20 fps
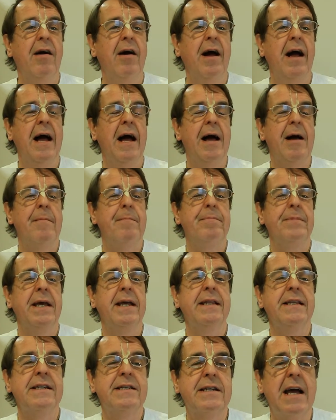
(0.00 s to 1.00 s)

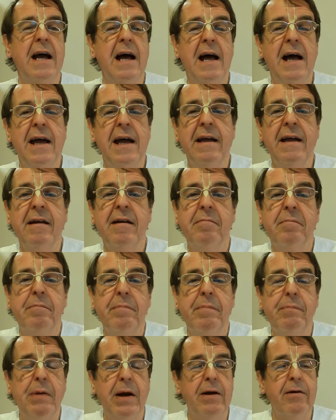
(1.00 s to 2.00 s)
In the sky,
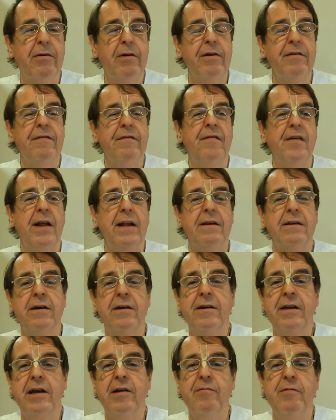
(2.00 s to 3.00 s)
peregrine
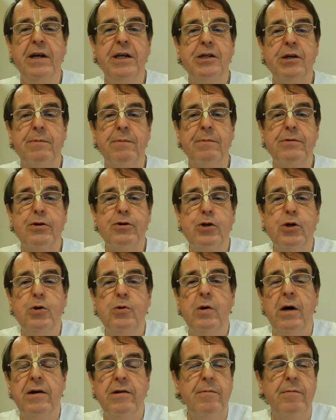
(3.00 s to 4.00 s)
falcon can reach up to
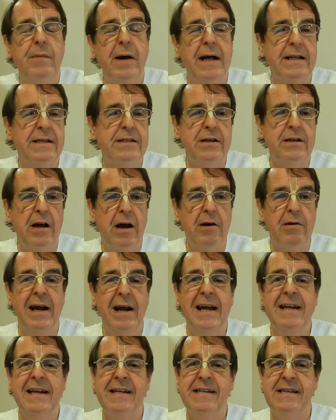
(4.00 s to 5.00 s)
200 miles an hour
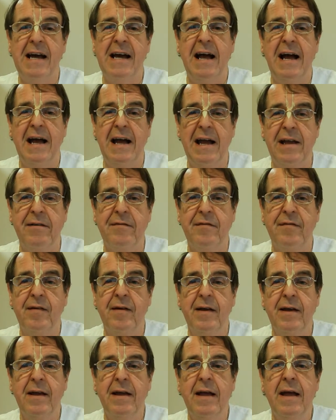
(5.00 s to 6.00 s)
in a dive.
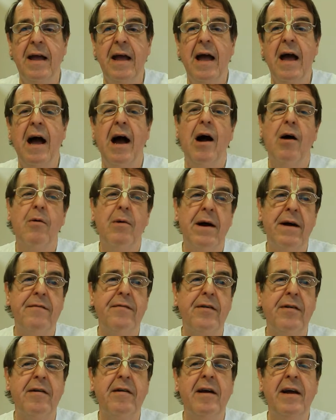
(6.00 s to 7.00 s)

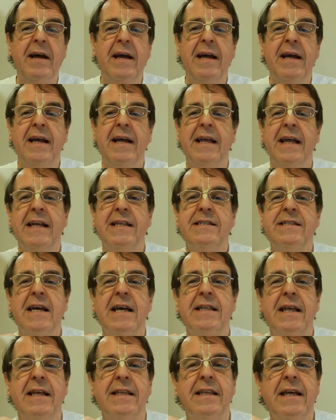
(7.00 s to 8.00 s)
However, it's
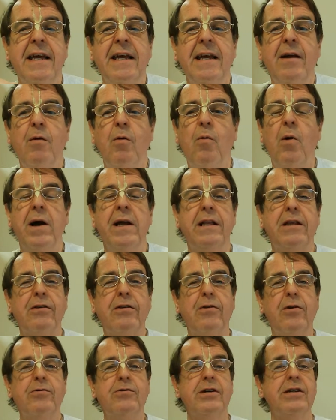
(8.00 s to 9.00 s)
said that the
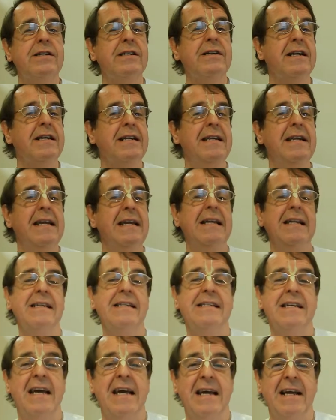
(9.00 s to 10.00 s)
white-throated
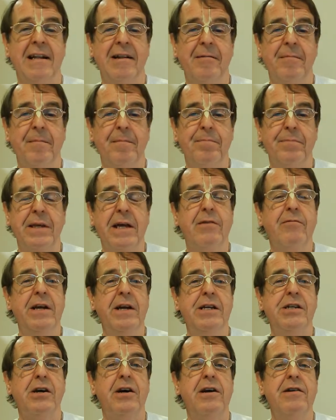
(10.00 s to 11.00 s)
needletail can
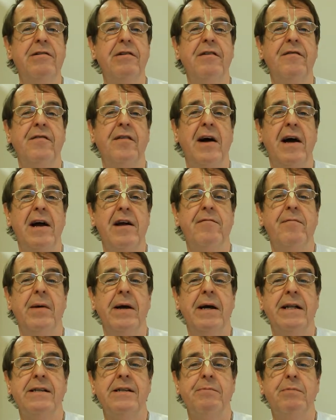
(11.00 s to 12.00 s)
reach 105
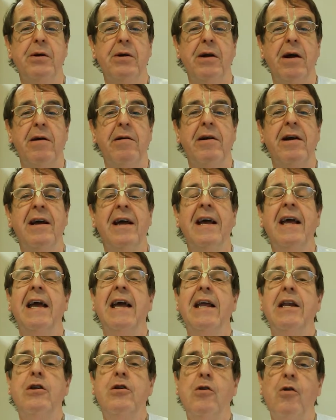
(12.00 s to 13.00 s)
miles per hour
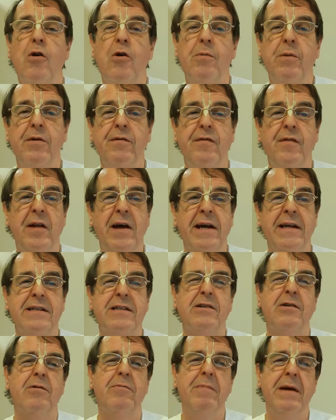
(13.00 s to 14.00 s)
in normal flight.
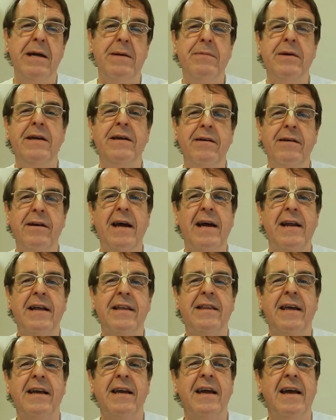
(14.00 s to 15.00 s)
So maybe you kind of
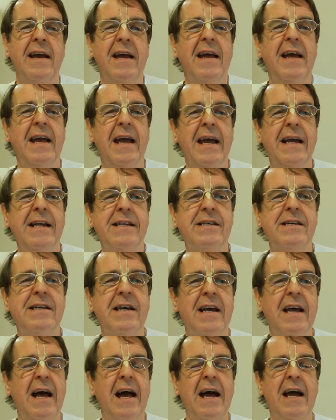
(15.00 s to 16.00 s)
think it
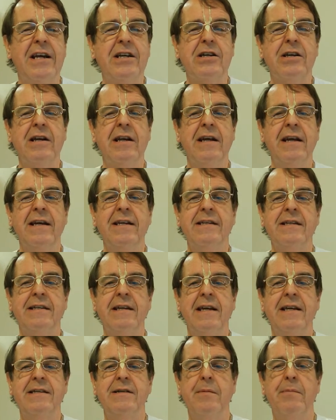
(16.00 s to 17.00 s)
actually
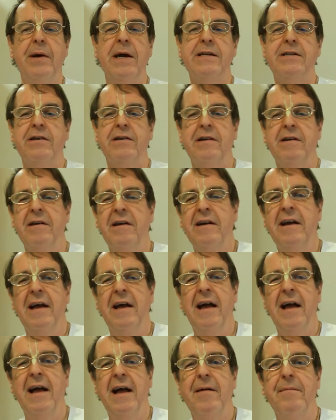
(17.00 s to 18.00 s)
is a better
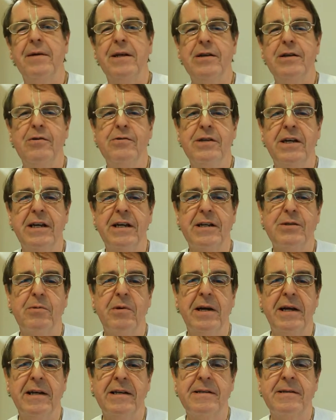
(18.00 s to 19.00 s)
at using its
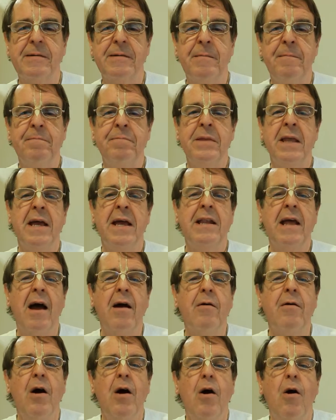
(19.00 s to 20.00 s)
wings.
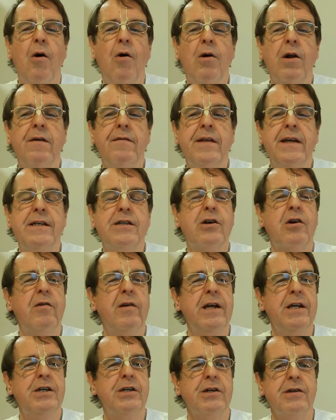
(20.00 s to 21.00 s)
Now, all of these
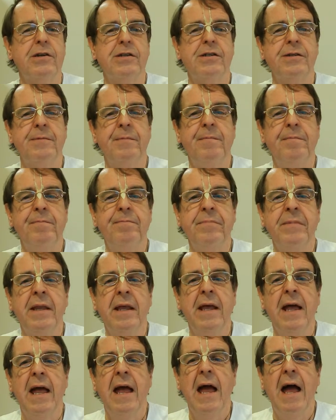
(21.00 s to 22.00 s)
creatures
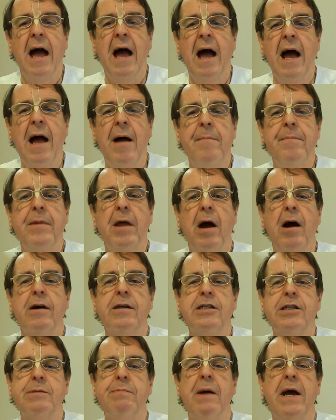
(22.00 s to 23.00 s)
are
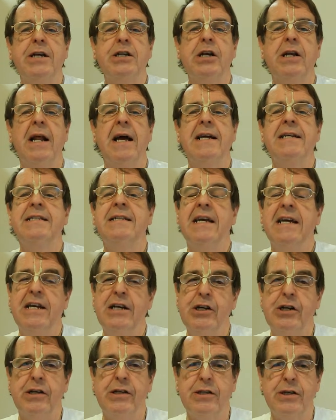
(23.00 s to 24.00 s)

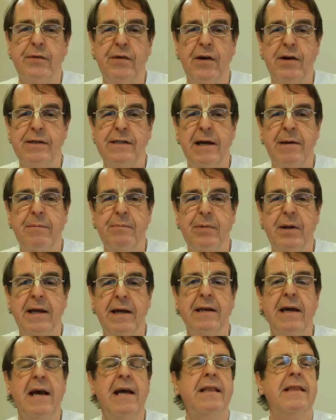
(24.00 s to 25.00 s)
specializations of our template.